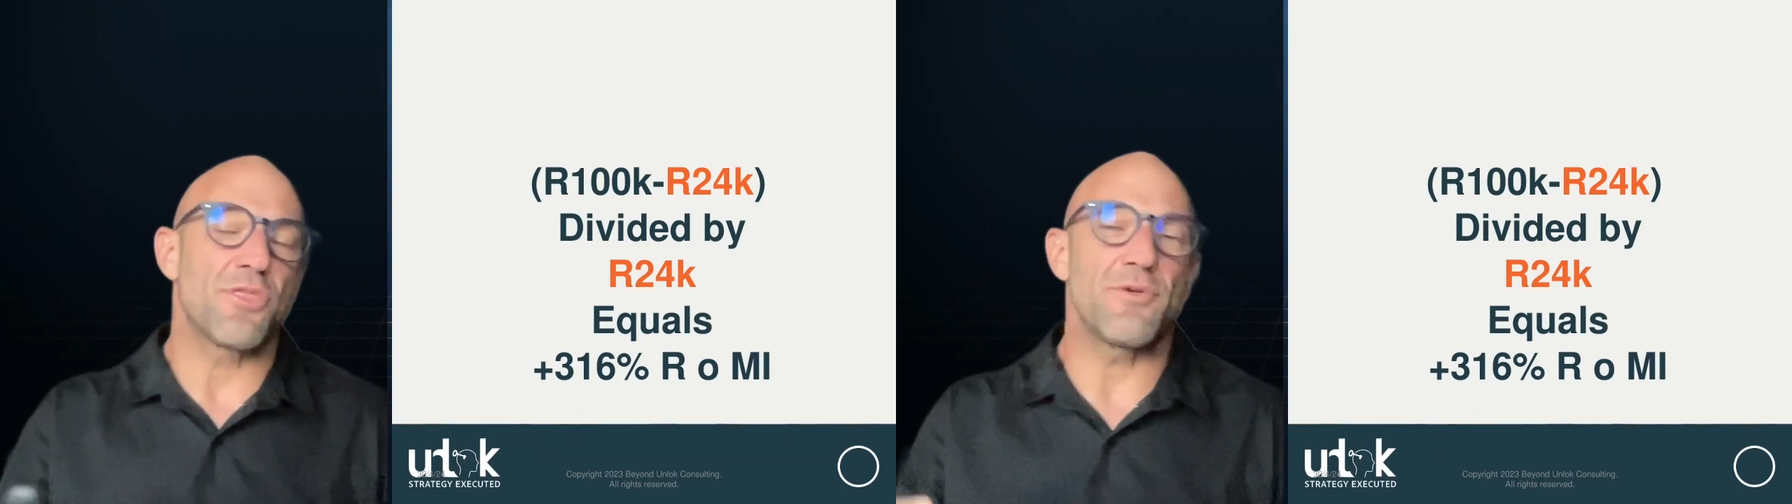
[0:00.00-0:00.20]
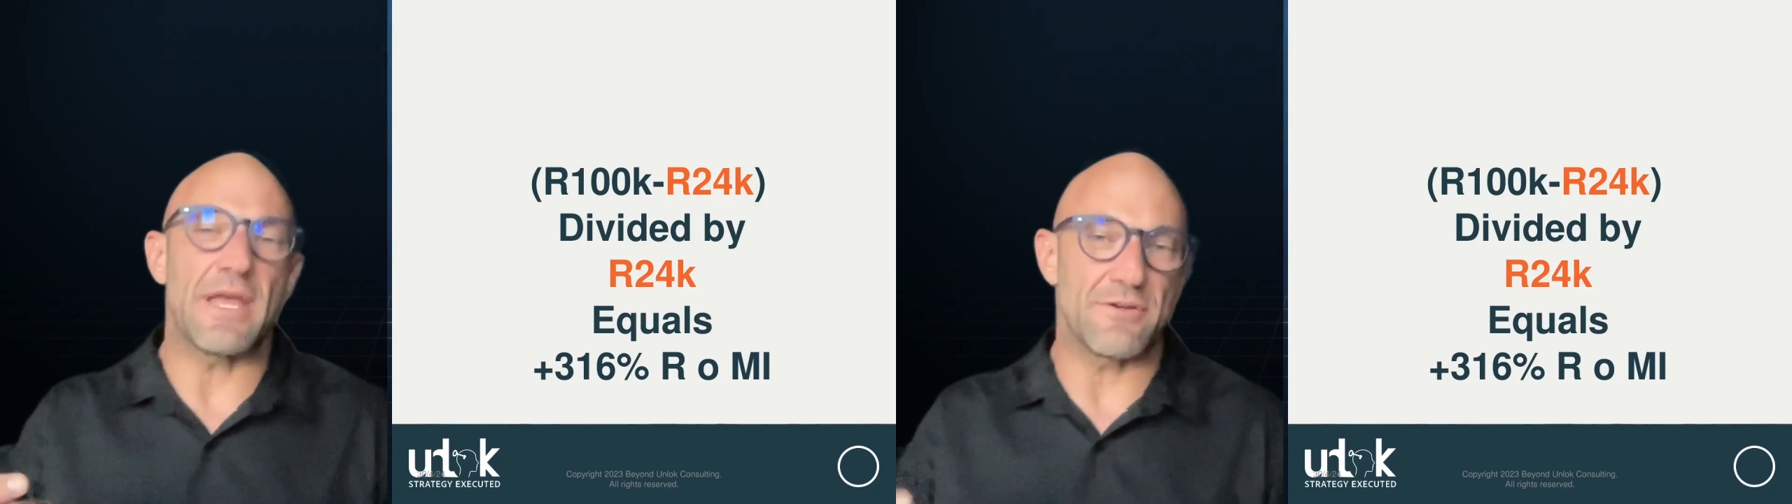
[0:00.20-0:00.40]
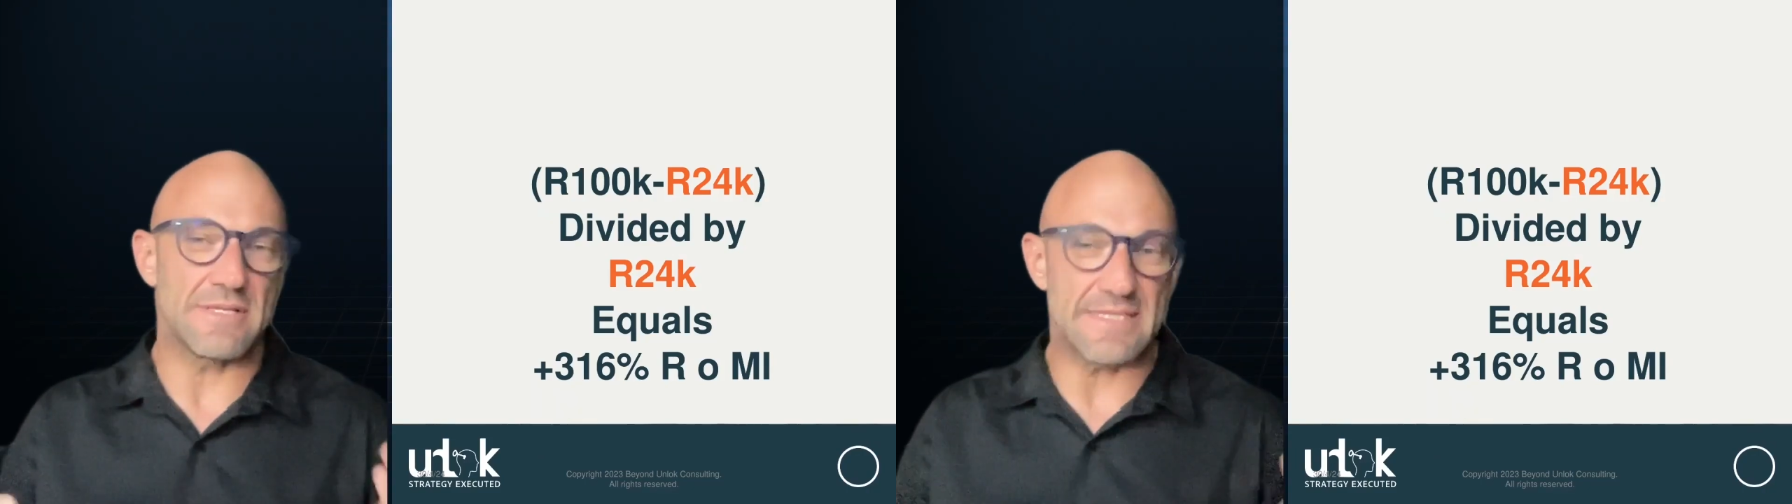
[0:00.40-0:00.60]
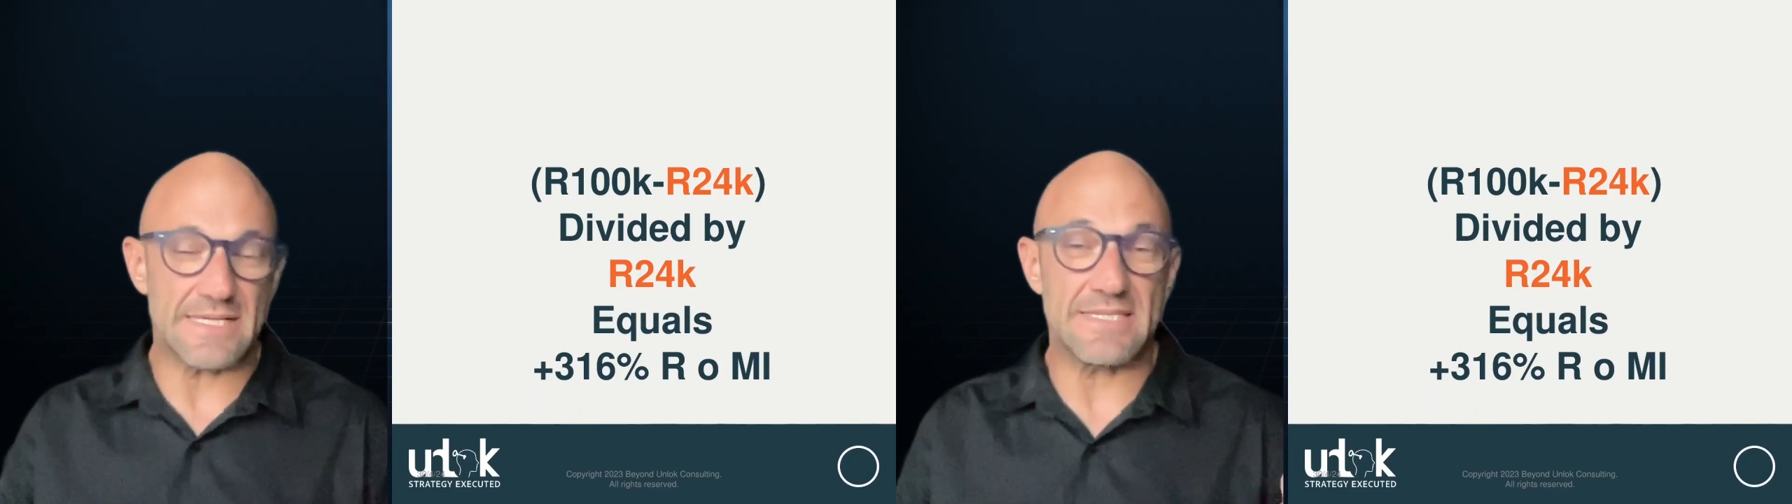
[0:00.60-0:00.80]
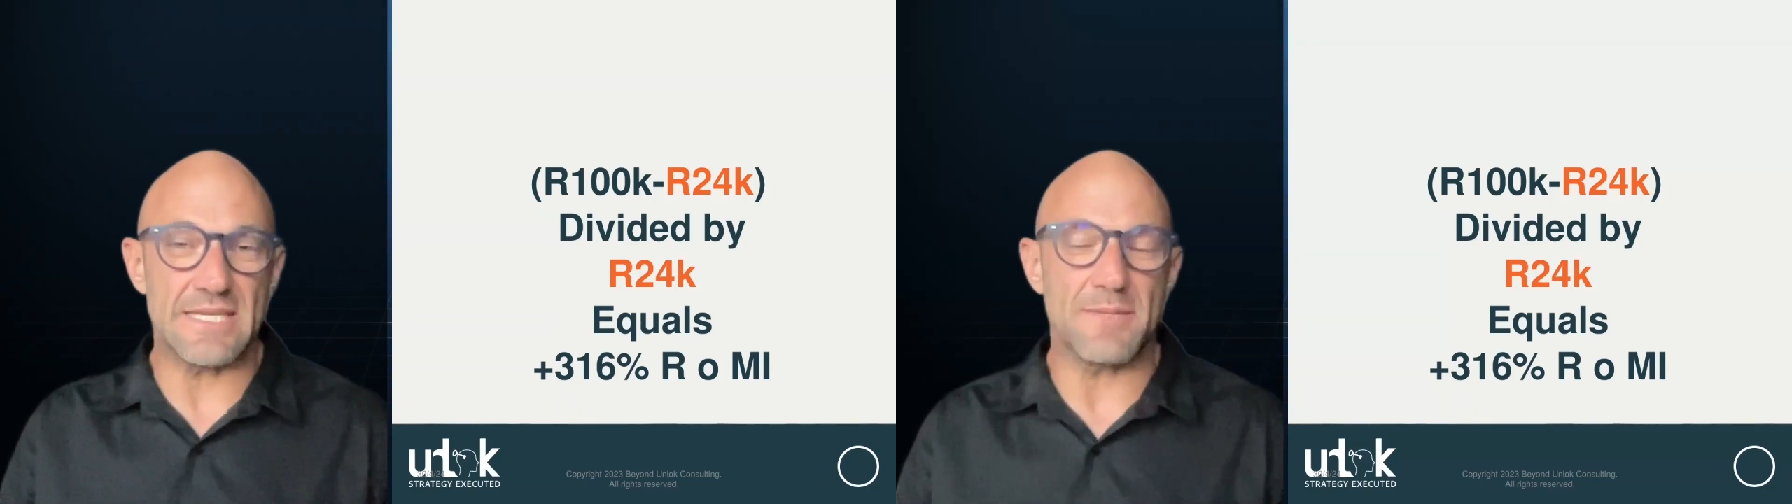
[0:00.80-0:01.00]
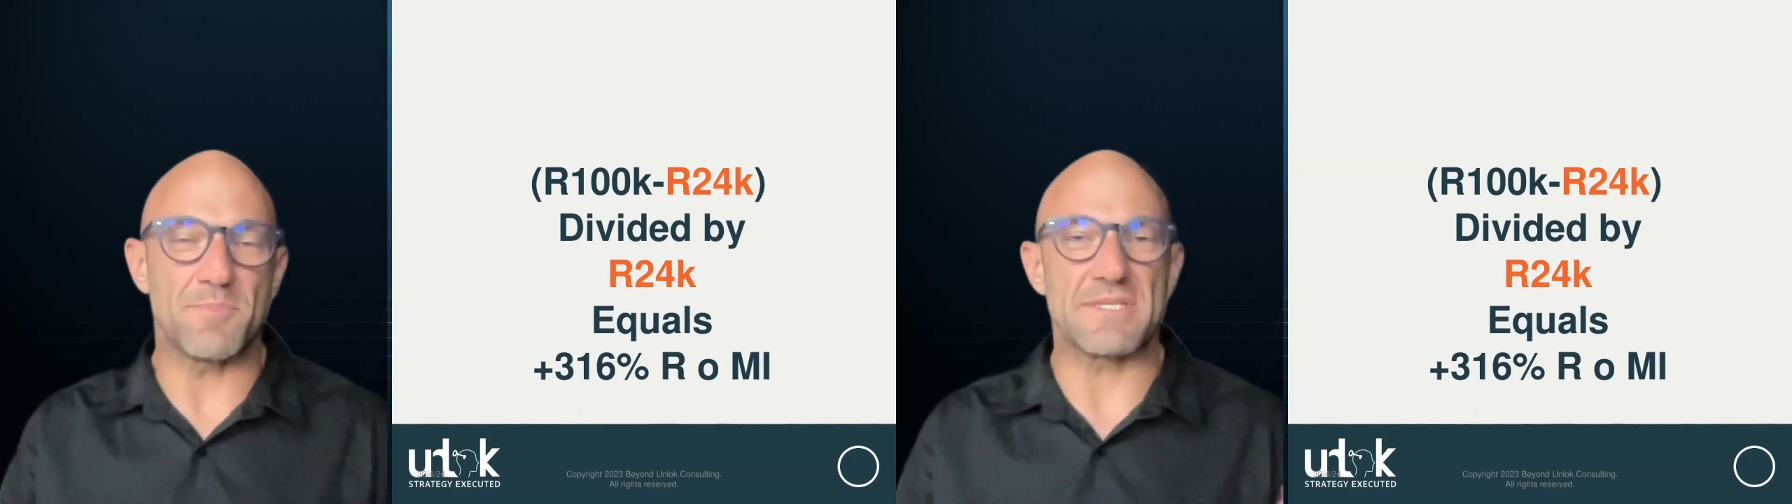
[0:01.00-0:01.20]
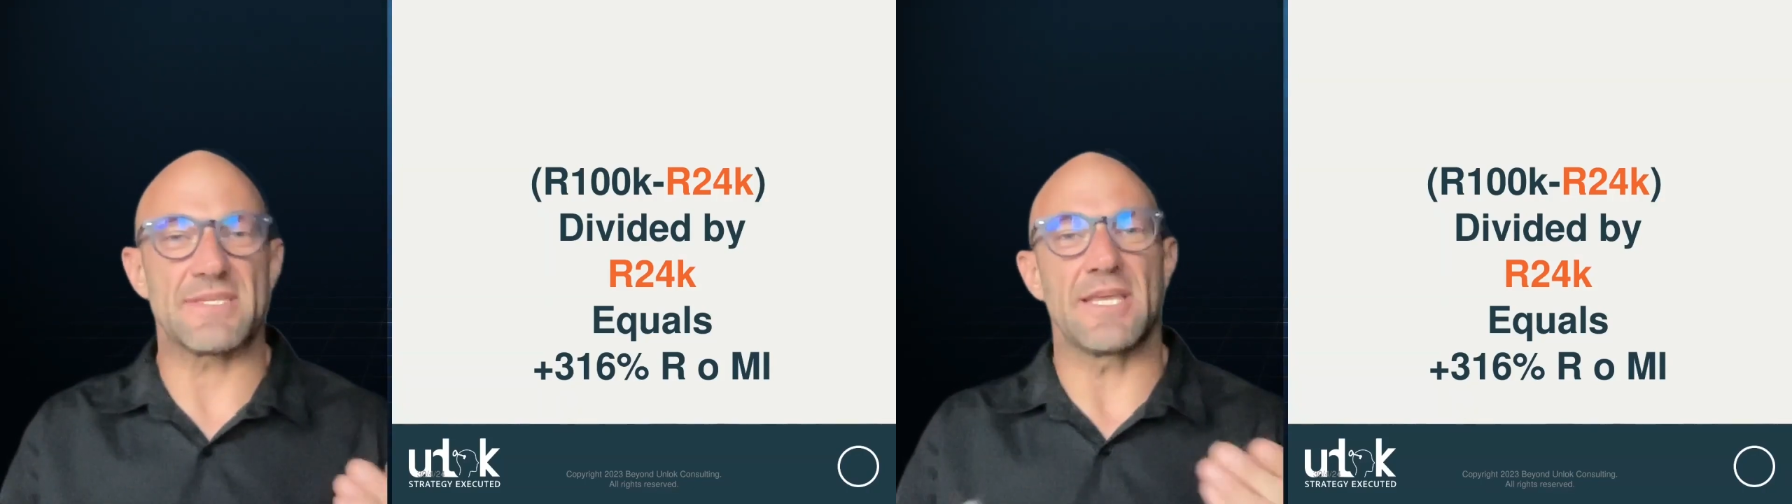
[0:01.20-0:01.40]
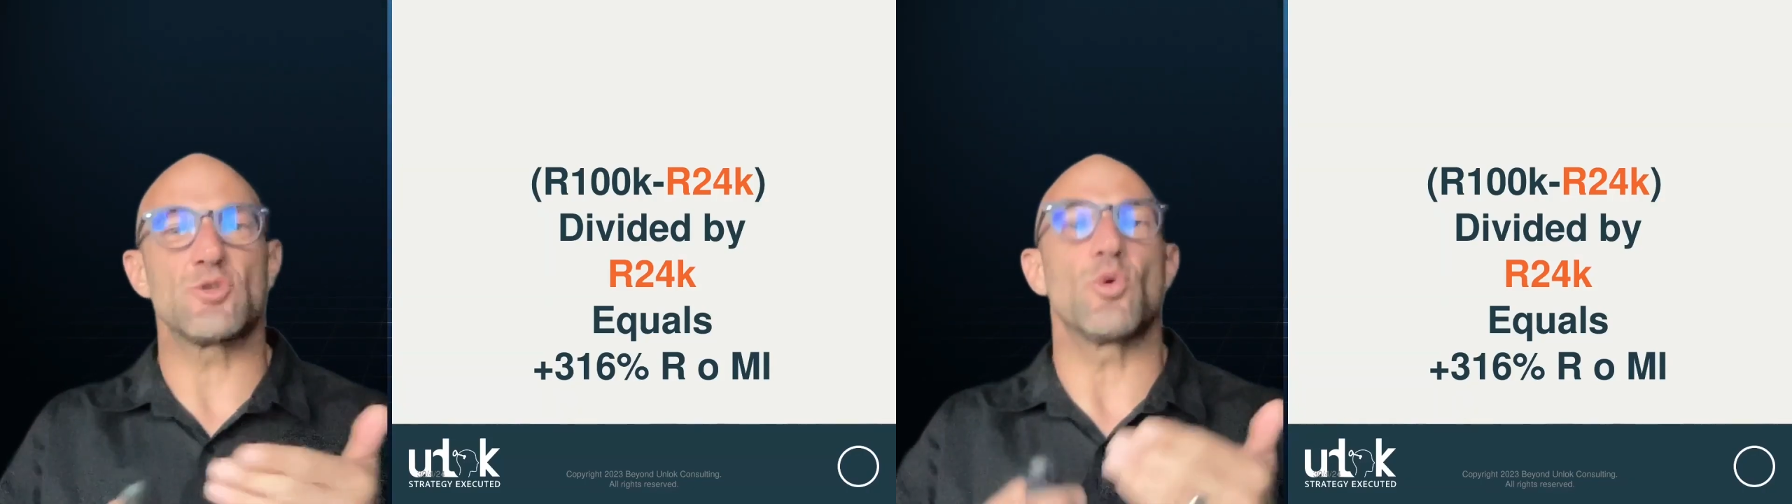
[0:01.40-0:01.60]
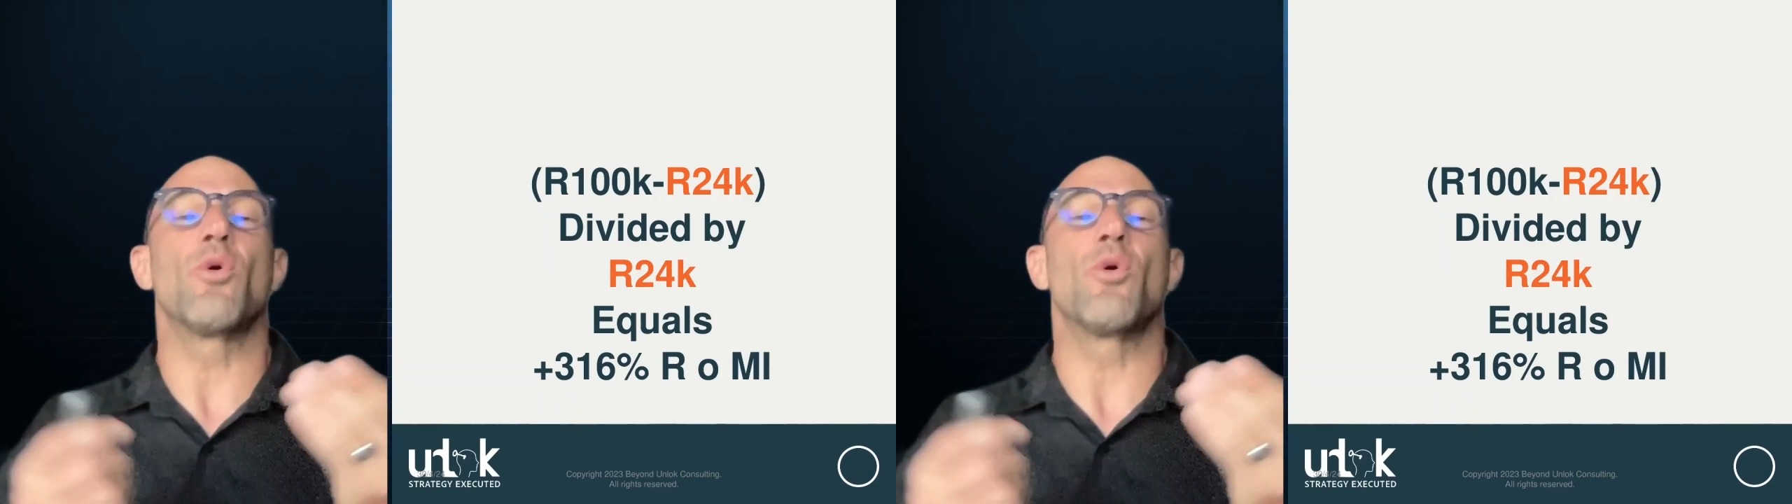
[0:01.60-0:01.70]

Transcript: 316%